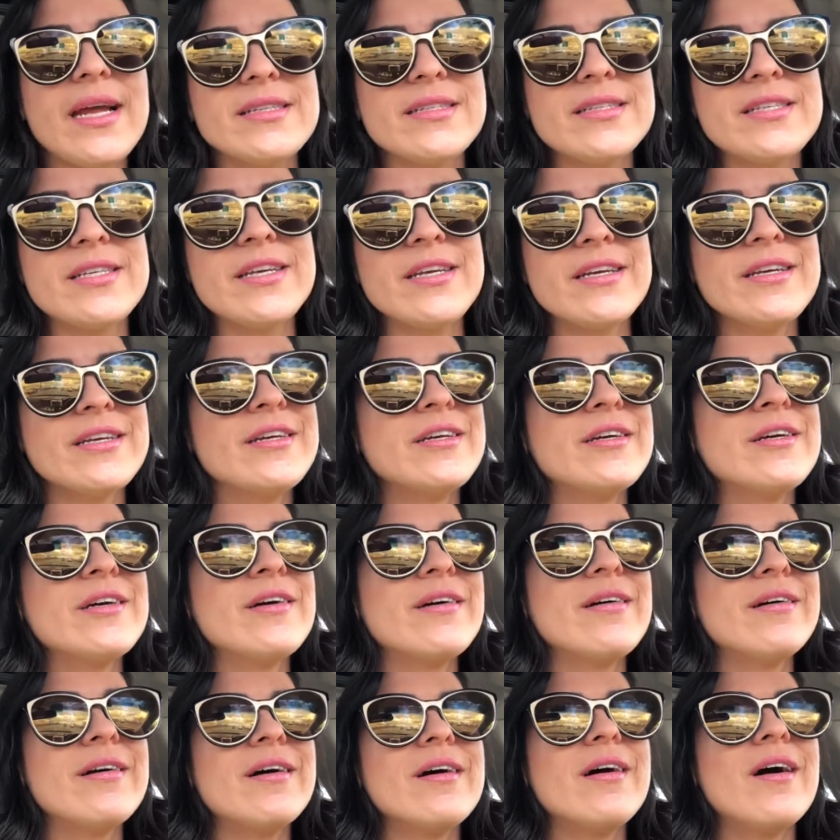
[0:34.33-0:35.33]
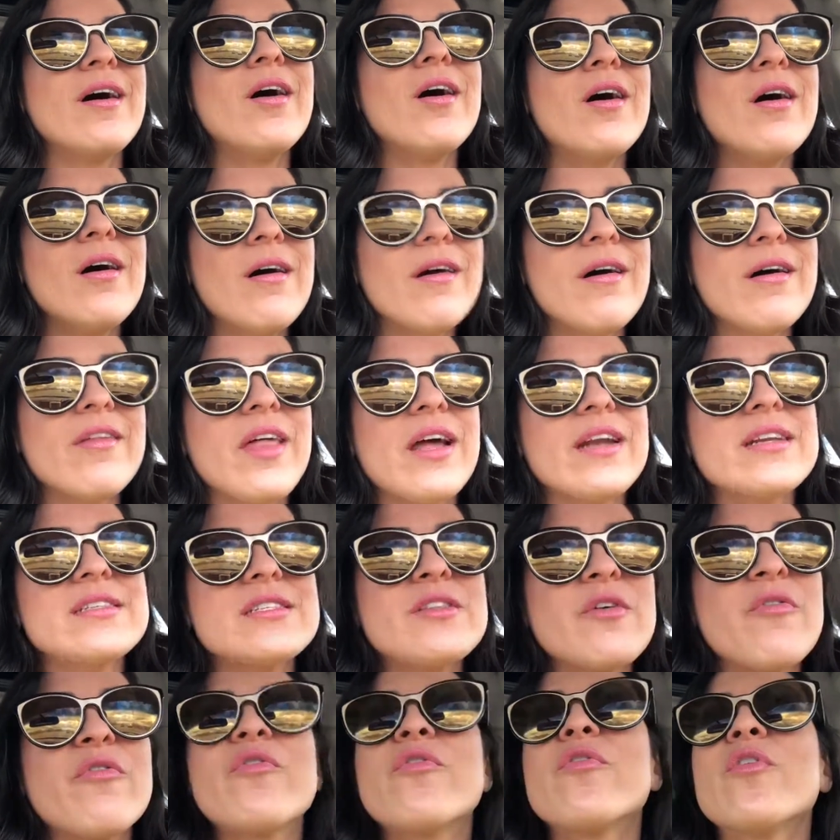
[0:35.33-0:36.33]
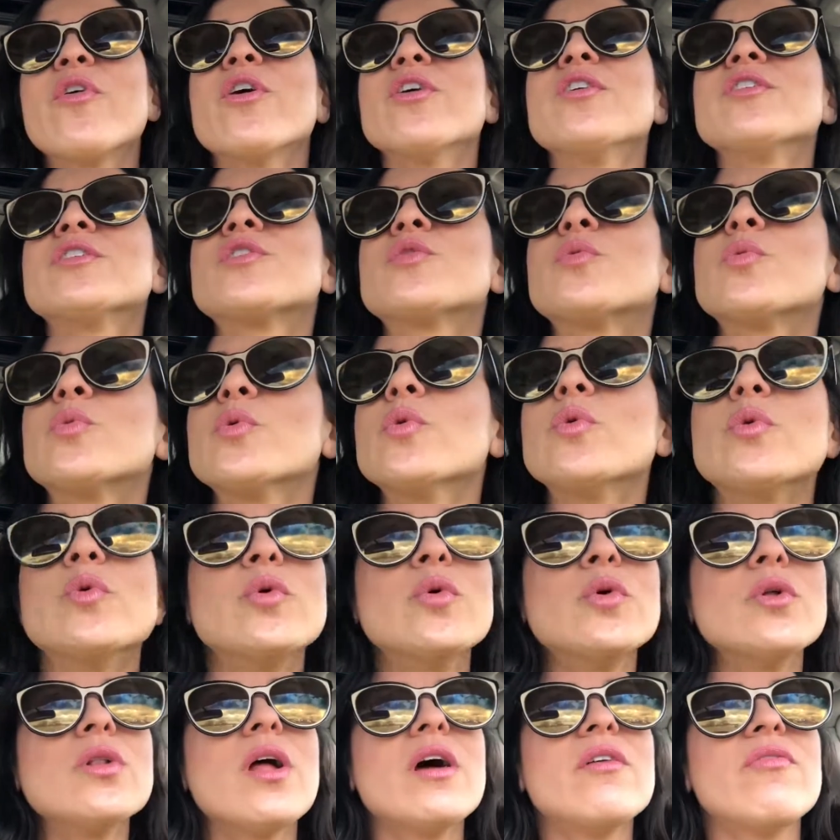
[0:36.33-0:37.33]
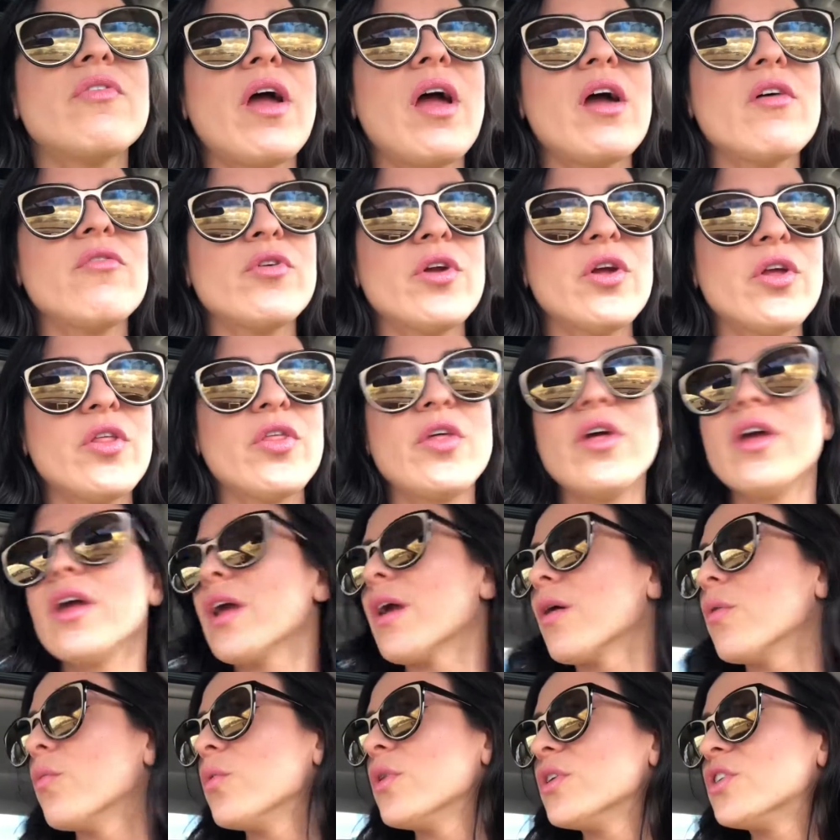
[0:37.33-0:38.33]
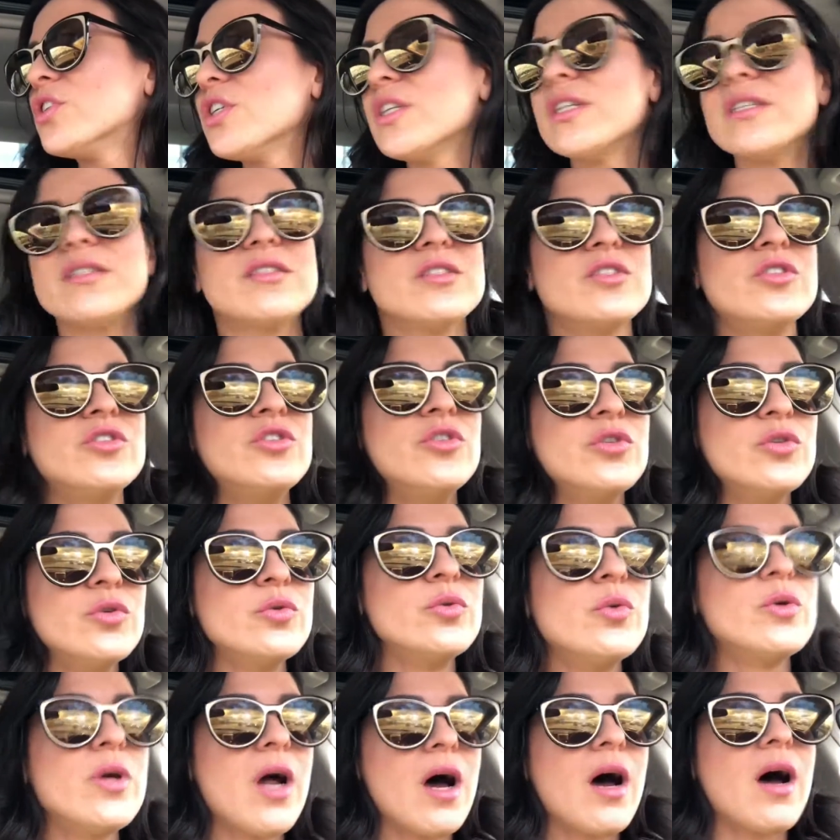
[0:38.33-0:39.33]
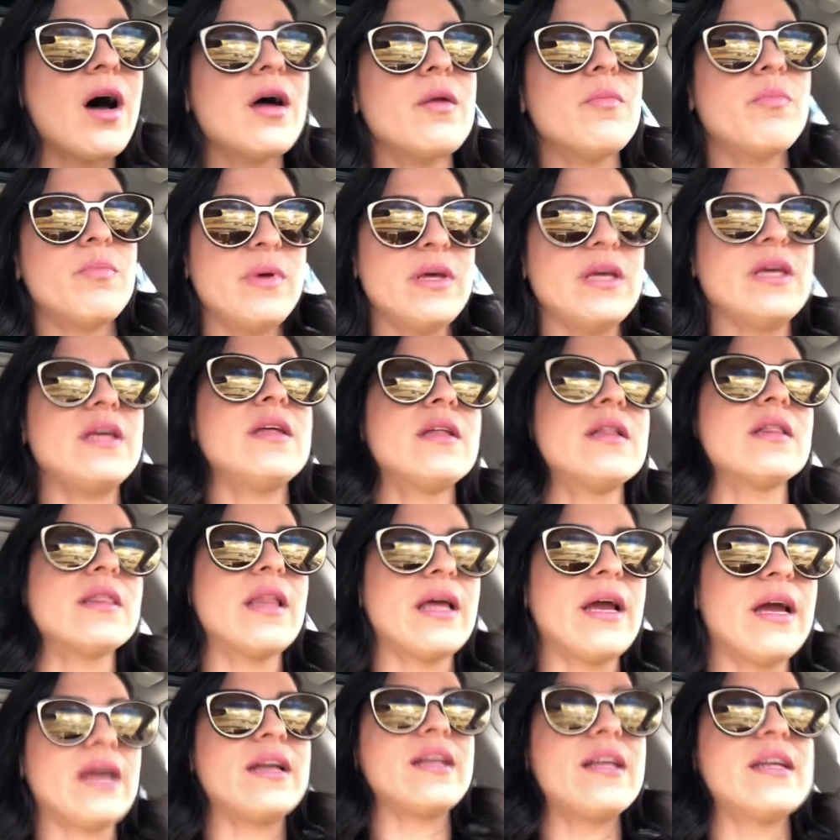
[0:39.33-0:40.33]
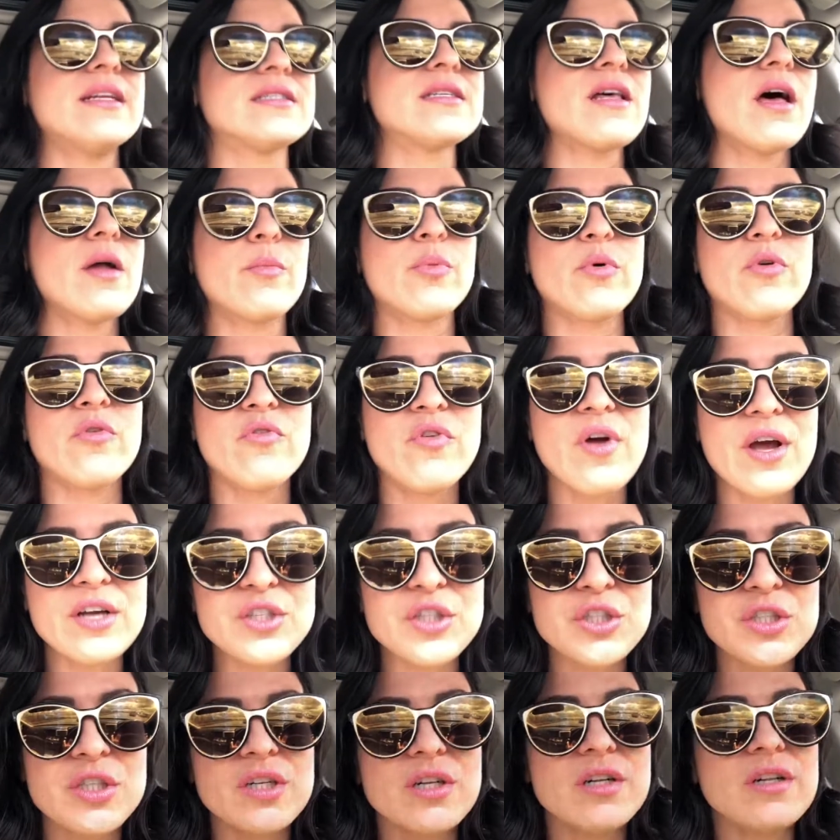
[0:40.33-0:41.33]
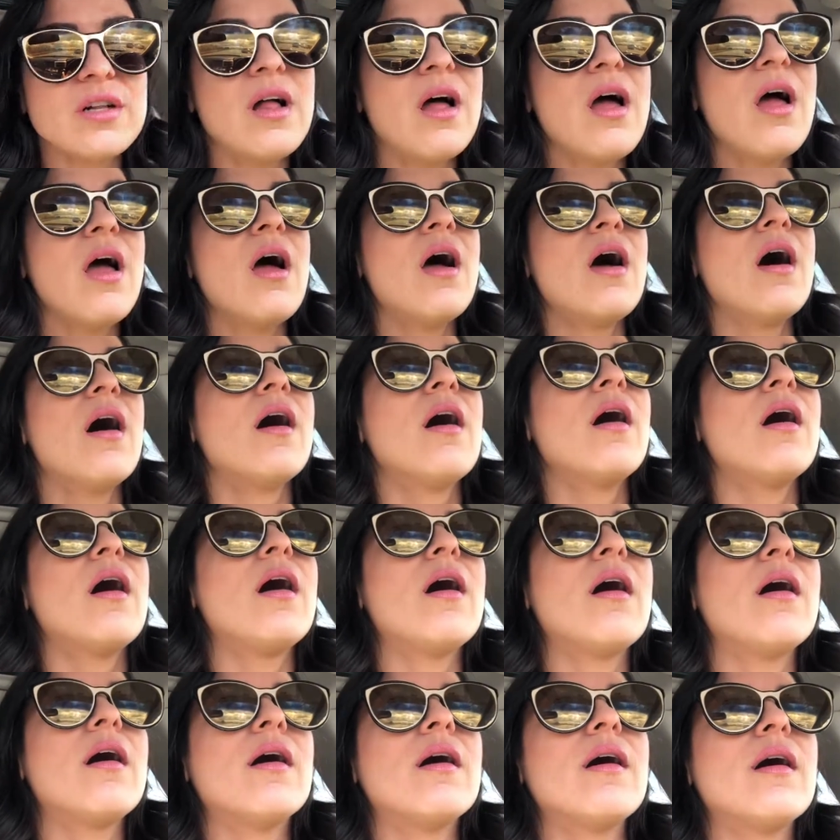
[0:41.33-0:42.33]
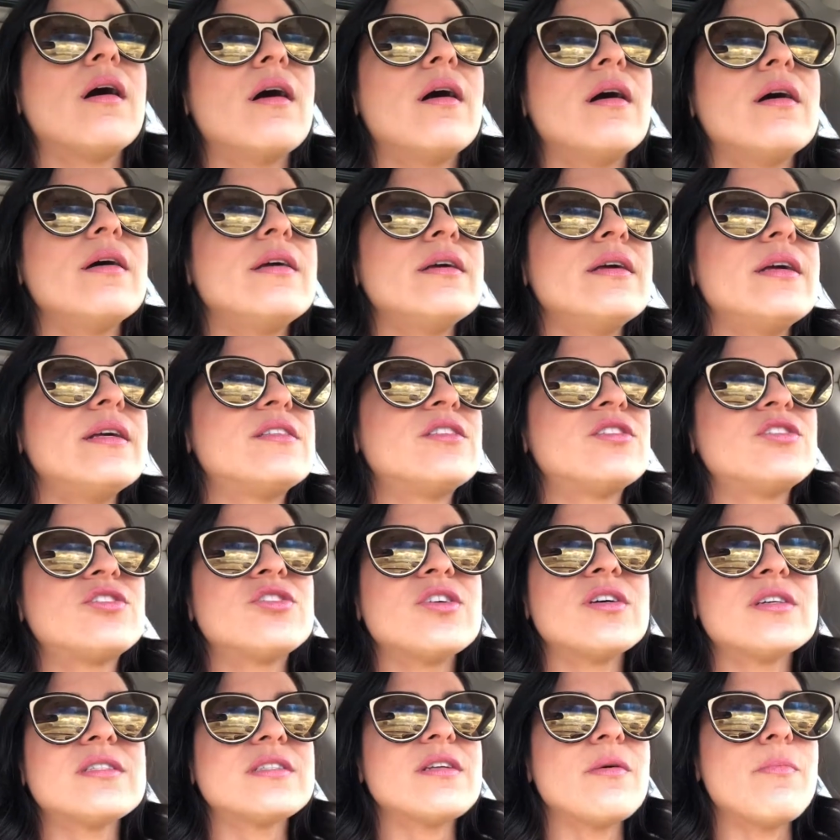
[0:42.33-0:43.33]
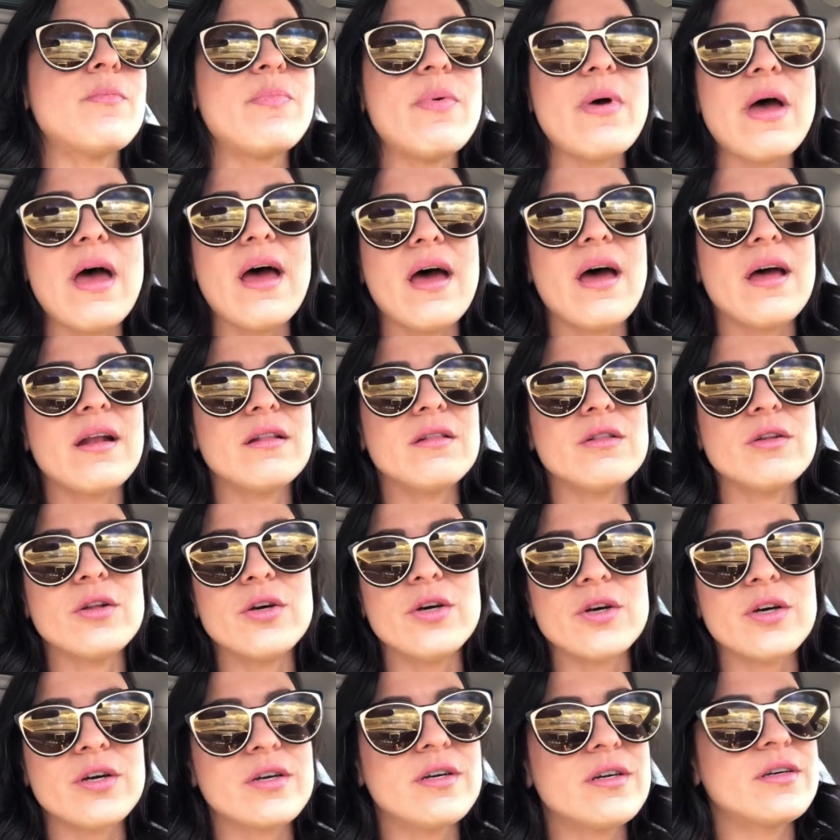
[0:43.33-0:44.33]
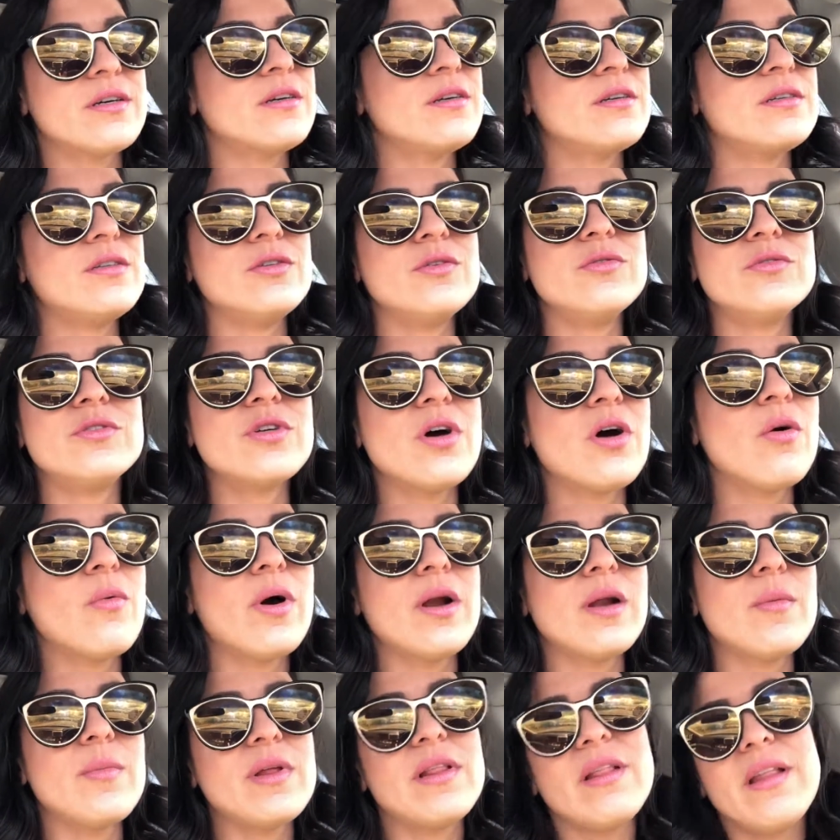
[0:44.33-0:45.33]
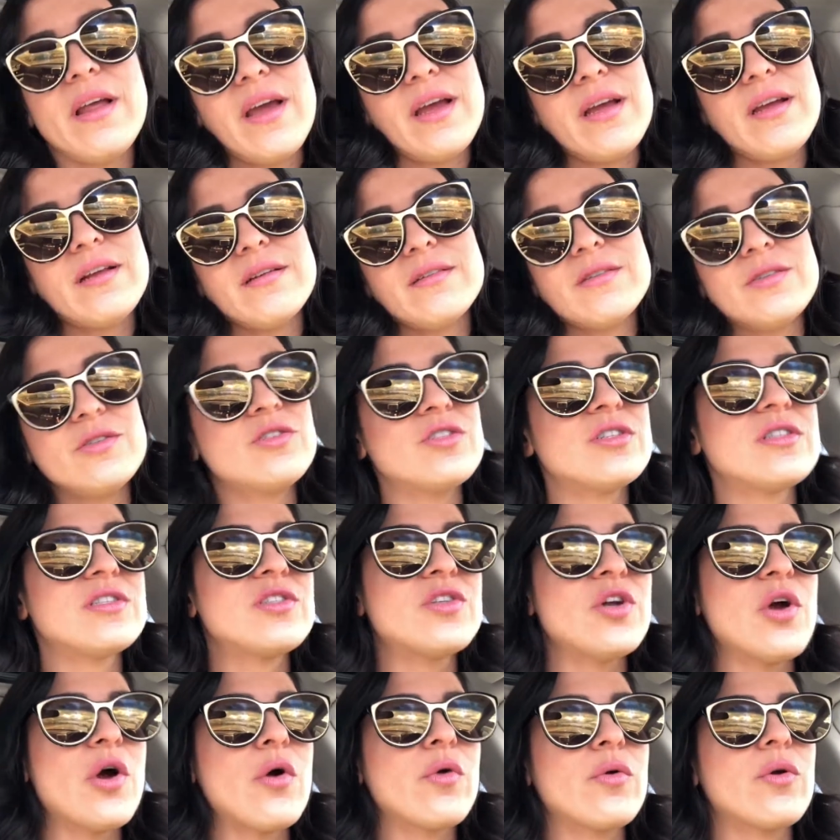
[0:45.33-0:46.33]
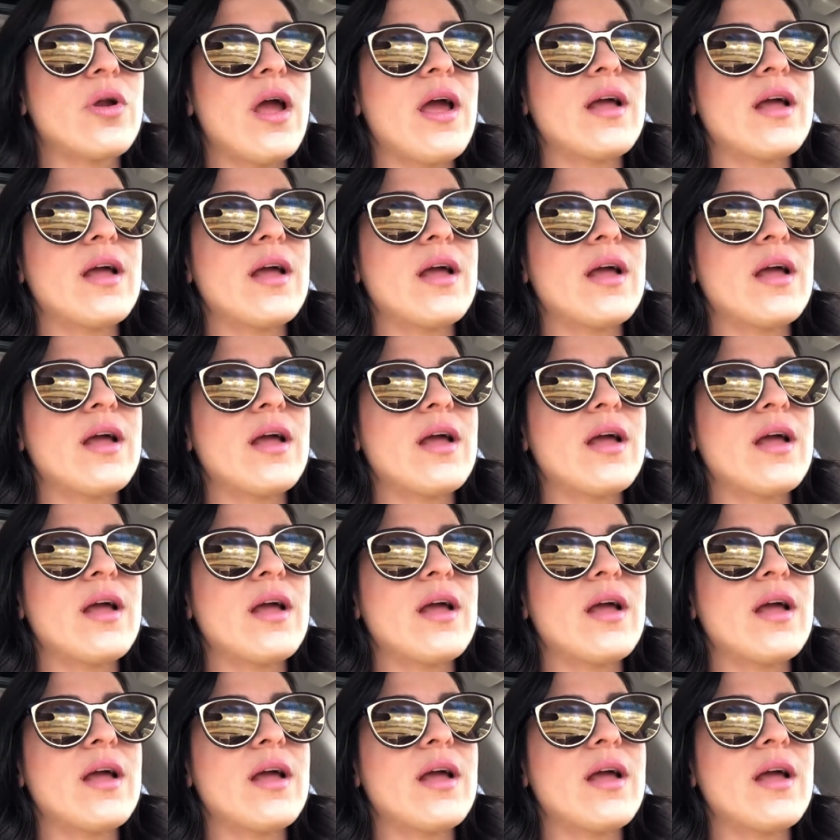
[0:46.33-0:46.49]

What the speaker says: That is the first rule of everything, which is do not be late. It's unprofessional. It's just a bad look. You don't want to be late. You just don't.